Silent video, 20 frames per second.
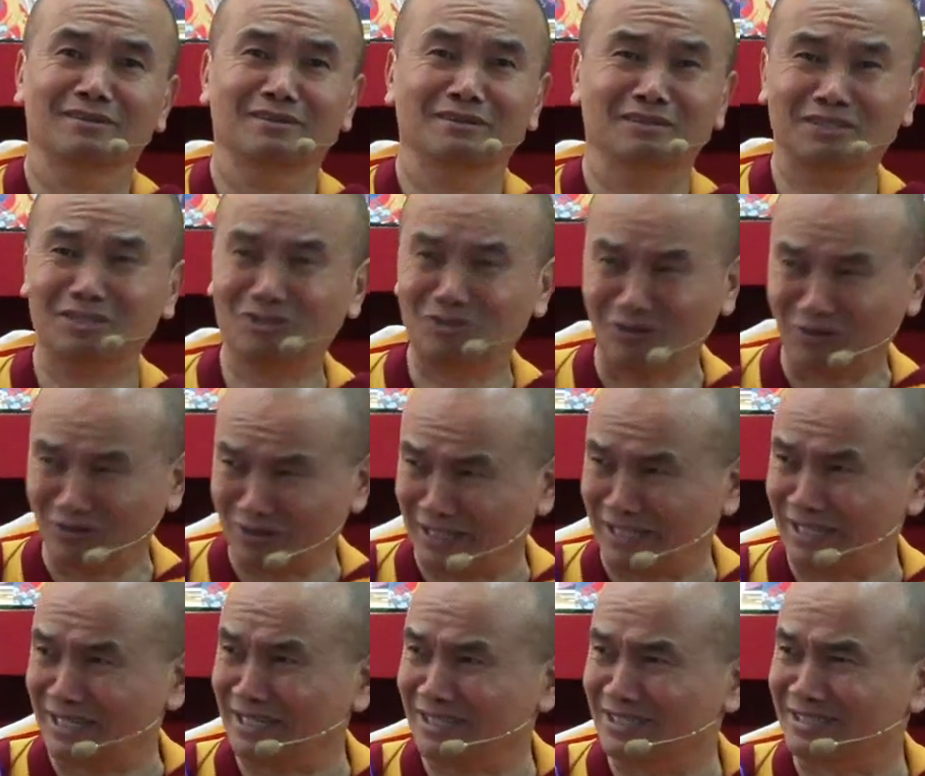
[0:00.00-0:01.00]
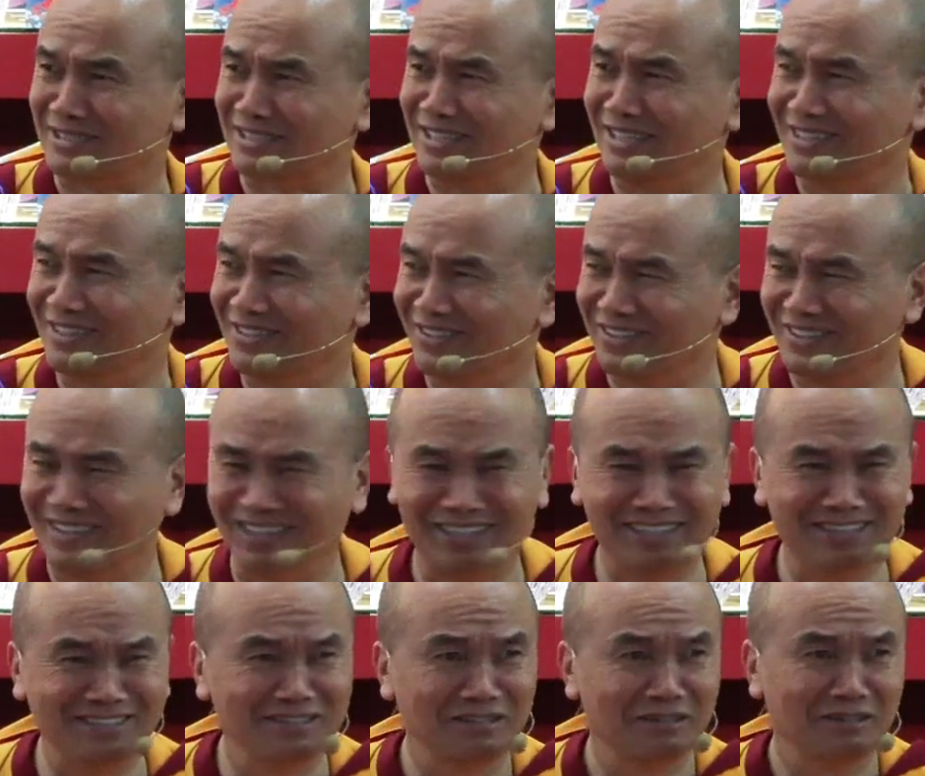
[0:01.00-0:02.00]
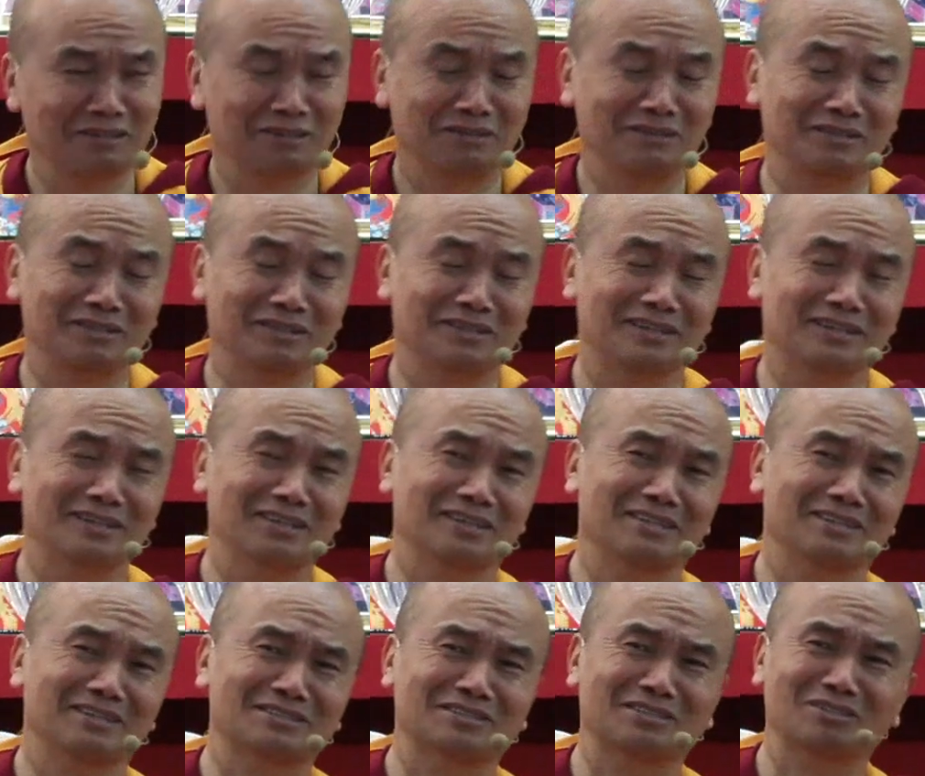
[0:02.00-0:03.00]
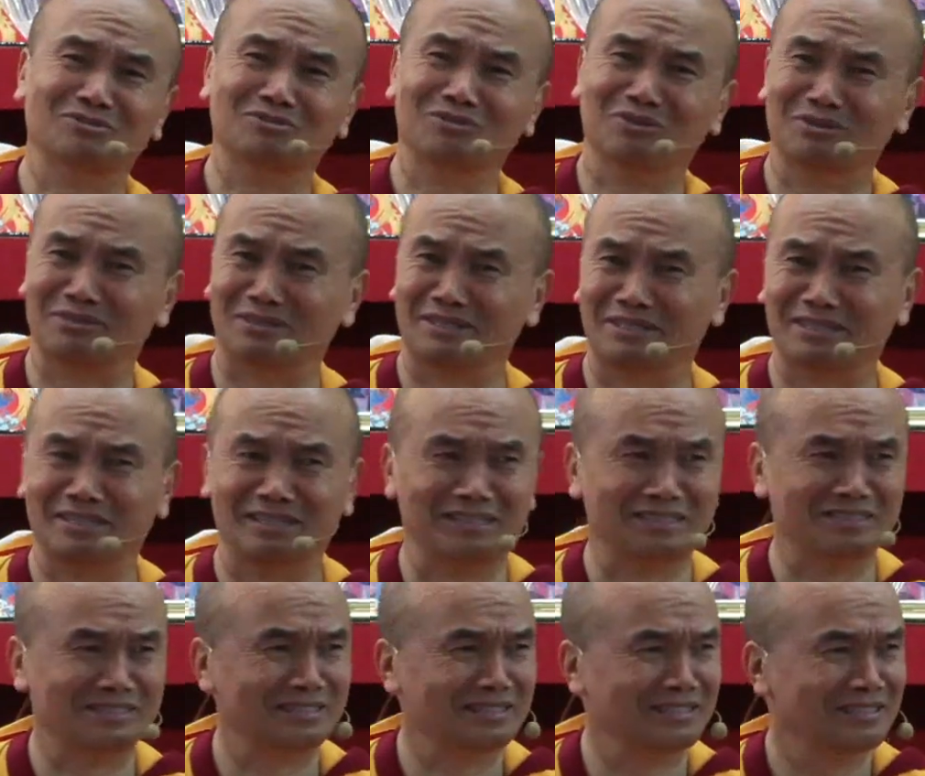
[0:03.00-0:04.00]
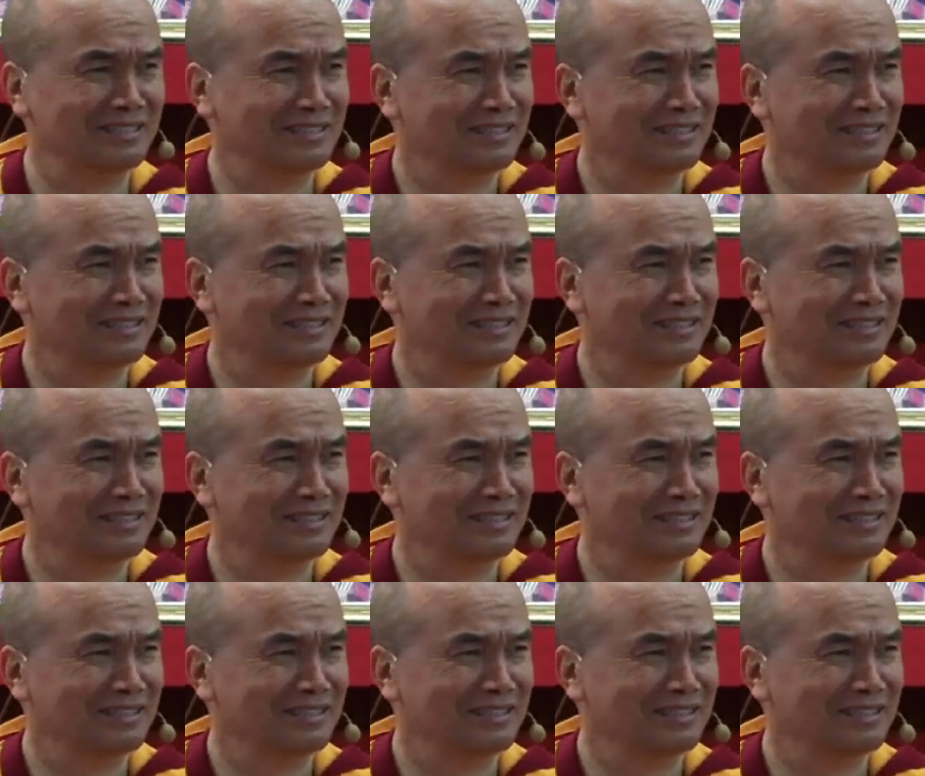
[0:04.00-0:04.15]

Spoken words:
This is not yes. Right? Yes. This is not yes.